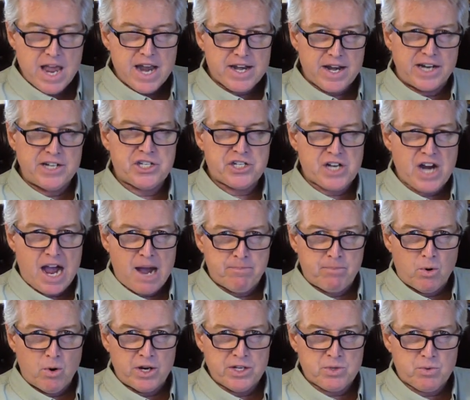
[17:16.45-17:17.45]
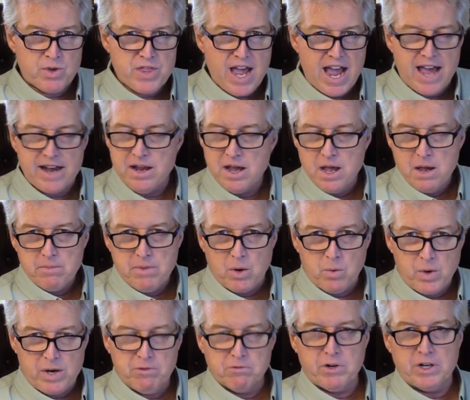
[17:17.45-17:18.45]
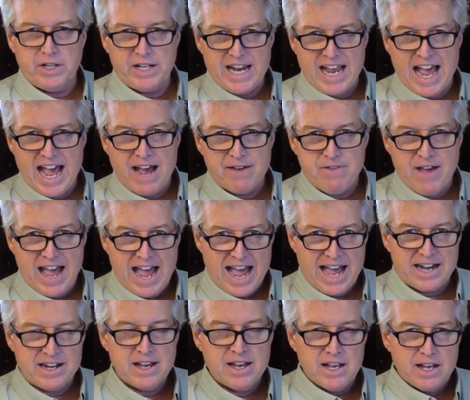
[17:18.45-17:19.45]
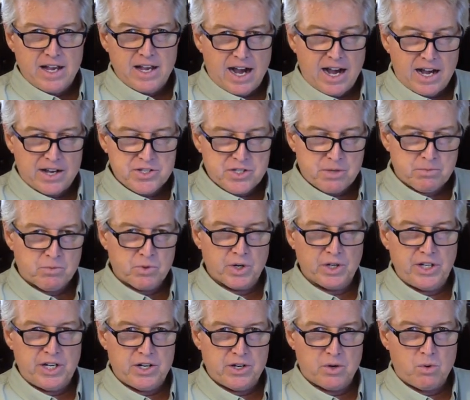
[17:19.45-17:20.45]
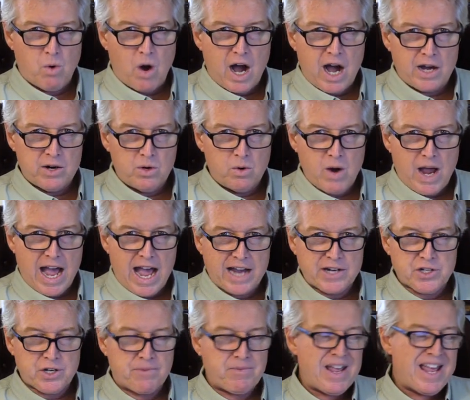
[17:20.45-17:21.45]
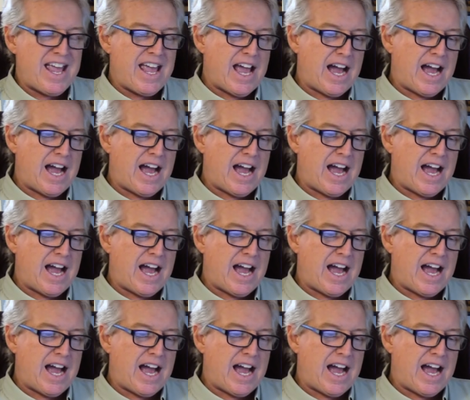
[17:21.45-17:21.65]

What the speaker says: Nice job, boys, with that. But we really have had some really good wahoo action.